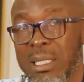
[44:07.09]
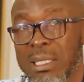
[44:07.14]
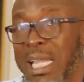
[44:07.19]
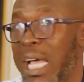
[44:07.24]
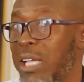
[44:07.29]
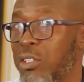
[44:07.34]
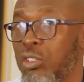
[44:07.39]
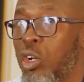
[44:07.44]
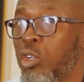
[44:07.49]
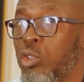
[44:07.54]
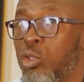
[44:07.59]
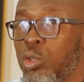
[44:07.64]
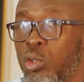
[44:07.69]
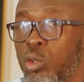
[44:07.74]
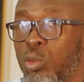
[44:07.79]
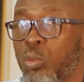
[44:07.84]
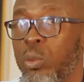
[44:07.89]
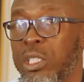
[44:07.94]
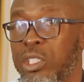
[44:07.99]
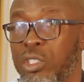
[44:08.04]
That's all you
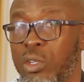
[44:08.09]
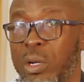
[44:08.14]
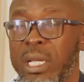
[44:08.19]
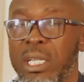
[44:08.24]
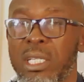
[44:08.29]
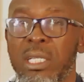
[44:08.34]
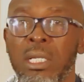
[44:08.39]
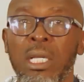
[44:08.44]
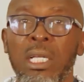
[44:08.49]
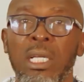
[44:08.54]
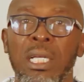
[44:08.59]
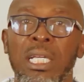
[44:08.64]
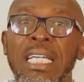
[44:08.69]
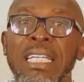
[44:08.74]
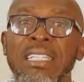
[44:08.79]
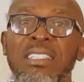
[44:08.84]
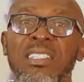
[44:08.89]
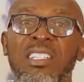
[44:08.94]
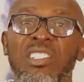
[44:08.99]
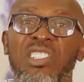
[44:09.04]
do with rain. It's